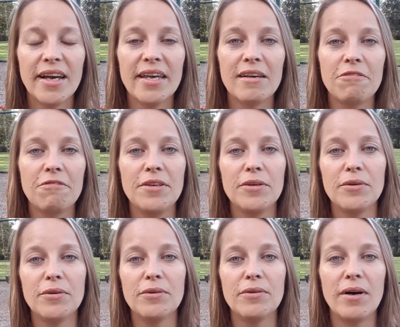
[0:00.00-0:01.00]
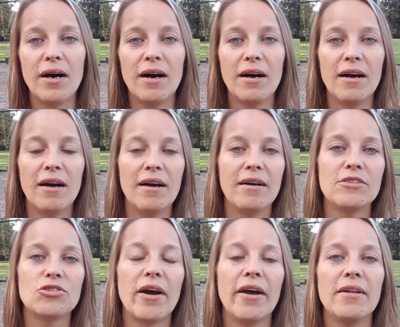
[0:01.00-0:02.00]
If you are
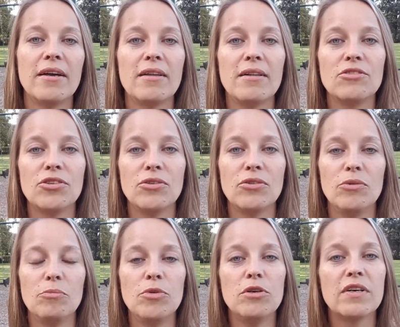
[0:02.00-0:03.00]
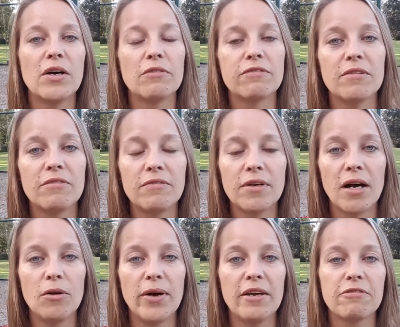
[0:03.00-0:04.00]
trying to move out
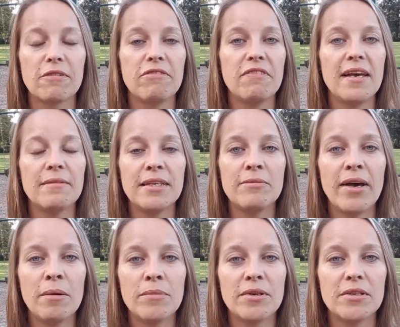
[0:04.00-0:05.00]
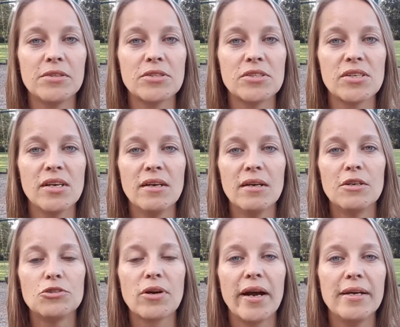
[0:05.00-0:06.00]
away from family members,
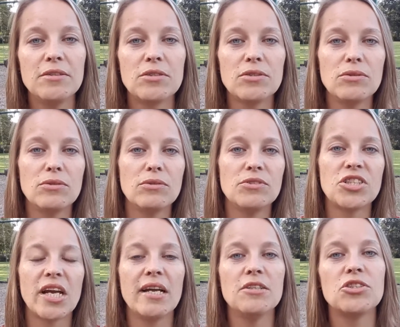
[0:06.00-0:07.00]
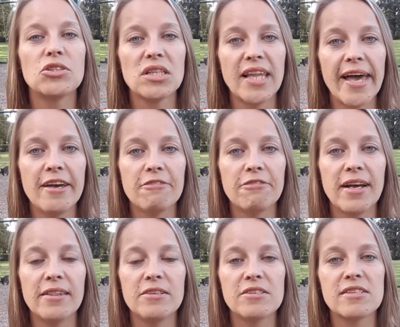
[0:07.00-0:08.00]
trying to change your life,
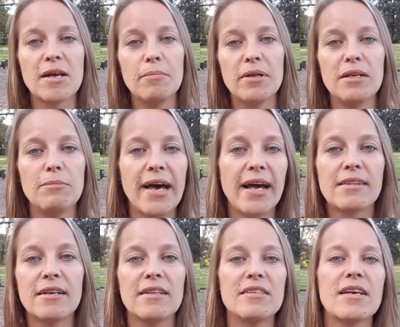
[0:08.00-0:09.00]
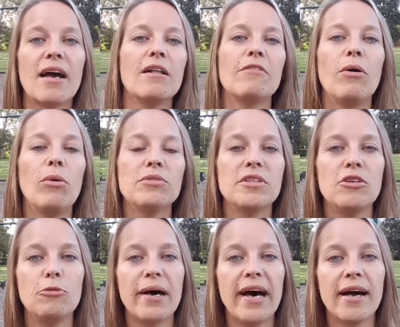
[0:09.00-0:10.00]
and there's somebody back there that's kind of holding
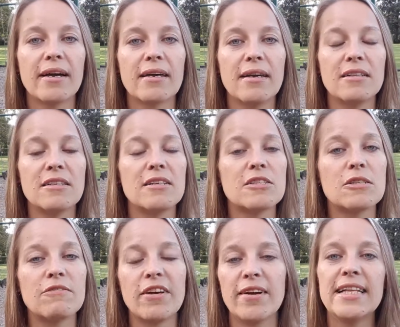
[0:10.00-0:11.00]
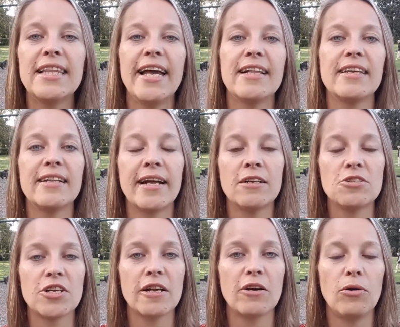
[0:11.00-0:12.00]
you back, it's very likely an
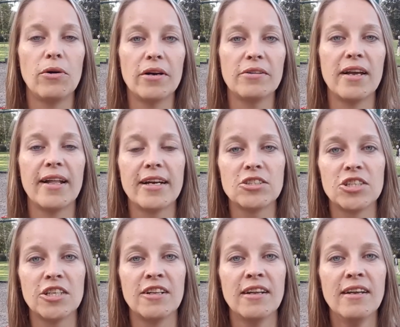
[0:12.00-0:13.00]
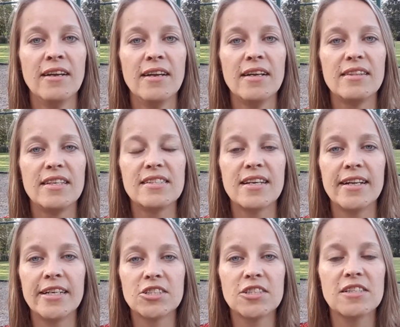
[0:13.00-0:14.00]
energetic cord connection. These
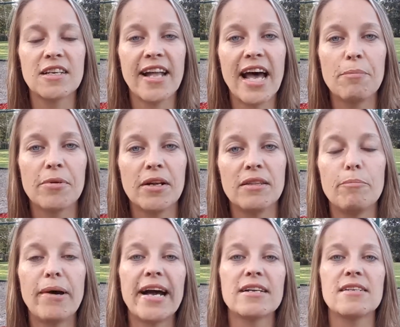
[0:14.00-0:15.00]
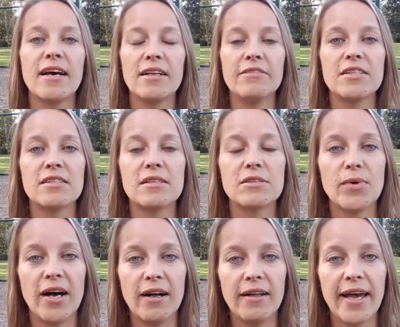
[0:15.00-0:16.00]
connections can happen on the backside of us as
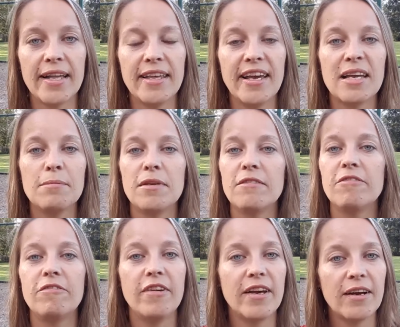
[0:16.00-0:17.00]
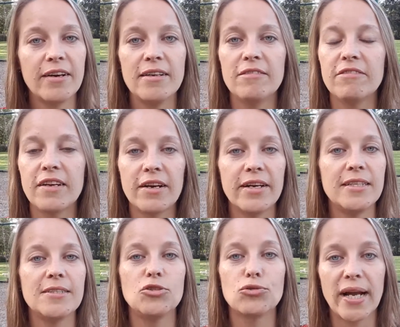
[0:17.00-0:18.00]
well, and they can be very,
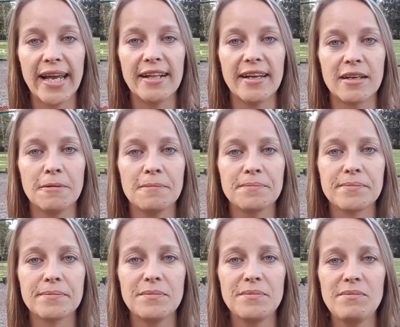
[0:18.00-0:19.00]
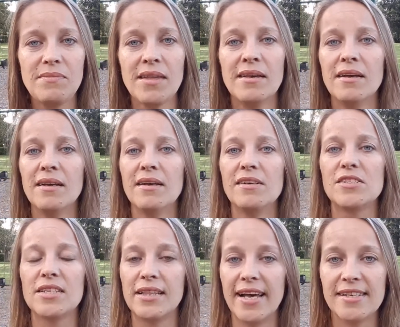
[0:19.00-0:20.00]
very draining.
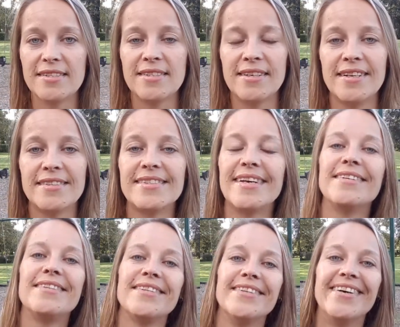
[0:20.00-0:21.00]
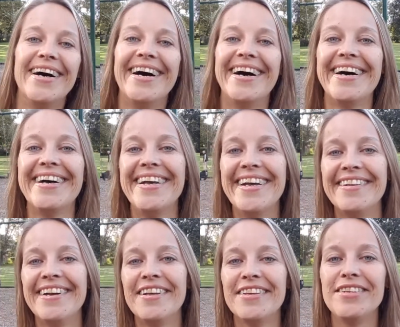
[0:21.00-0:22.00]
So the last thing I'll say too,
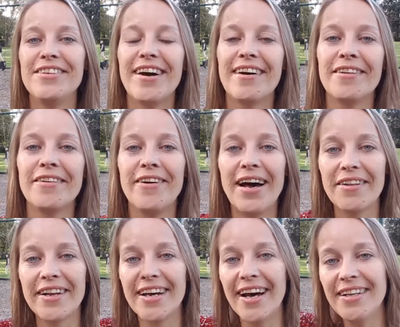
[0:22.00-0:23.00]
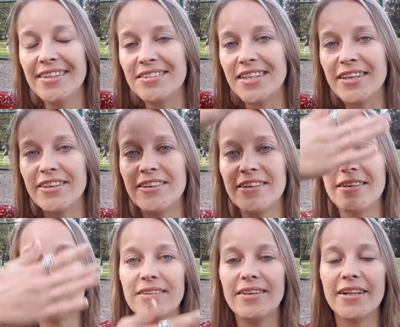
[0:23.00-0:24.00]
now that you kind of know how to cut, you take
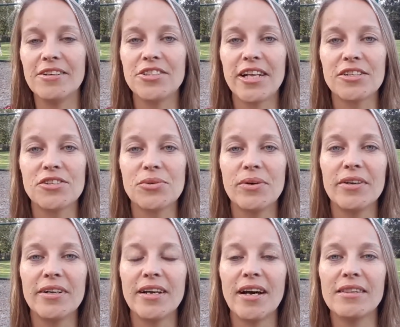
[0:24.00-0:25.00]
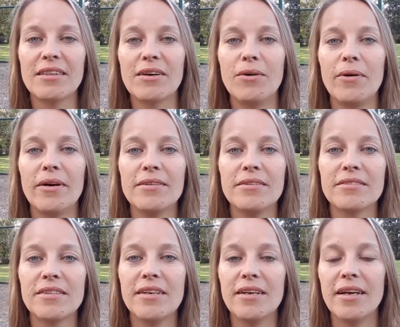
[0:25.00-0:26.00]
your energetic sword and cut the
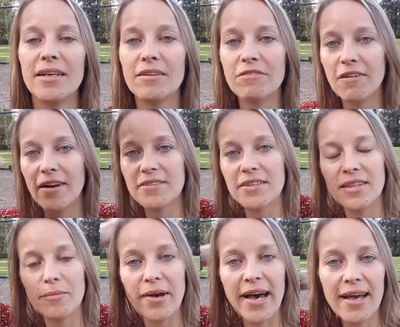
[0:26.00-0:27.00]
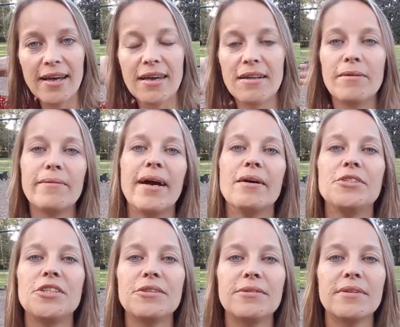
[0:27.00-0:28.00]
cords in the front, in the back, and
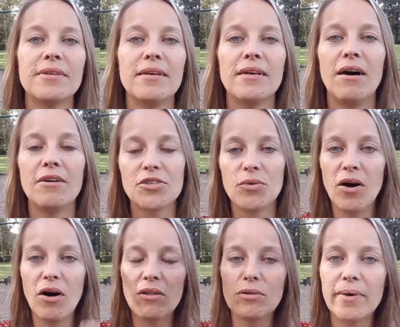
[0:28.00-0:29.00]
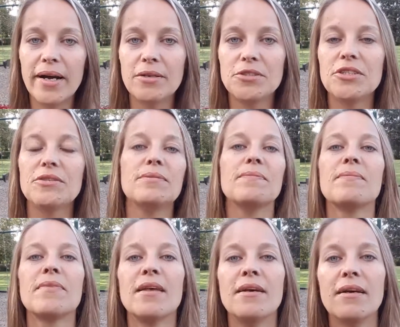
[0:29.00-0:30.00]
around you. So all around you.
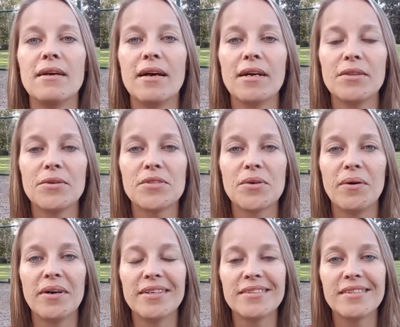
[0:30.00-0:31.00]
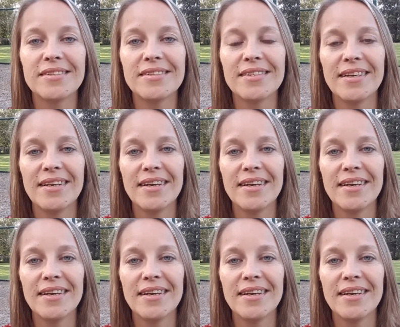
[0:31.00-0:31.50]
Cut those cords.